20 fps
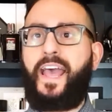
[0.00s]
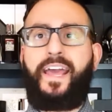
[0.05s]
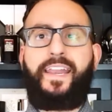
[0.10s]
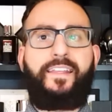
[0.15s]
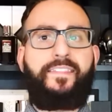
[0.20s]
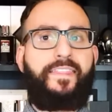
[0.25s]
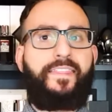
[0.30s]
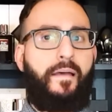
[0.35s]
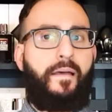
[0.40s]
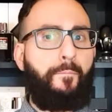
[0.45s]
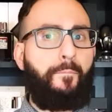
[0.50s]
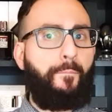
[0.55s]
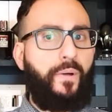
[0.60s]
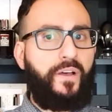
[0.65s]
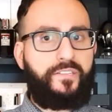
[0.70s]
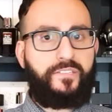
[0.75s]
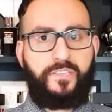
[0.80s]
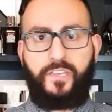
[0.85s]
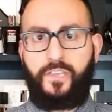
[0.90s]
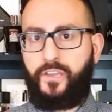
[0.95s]
adding that
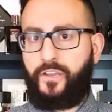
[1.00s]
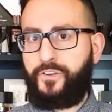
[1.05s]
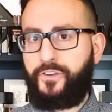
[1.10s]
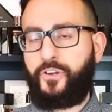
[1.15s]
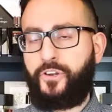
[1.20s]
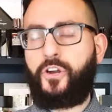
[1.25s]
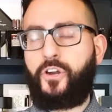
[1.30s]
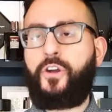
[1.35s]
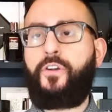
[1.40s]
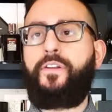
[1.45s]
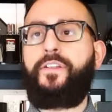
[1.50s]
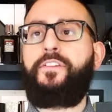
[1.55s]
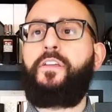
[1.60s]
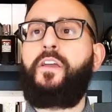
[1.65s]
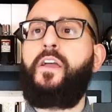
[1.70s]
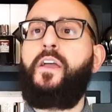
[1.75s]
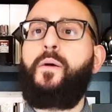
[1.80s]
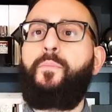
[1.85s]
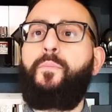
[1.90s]
musky undercurrent,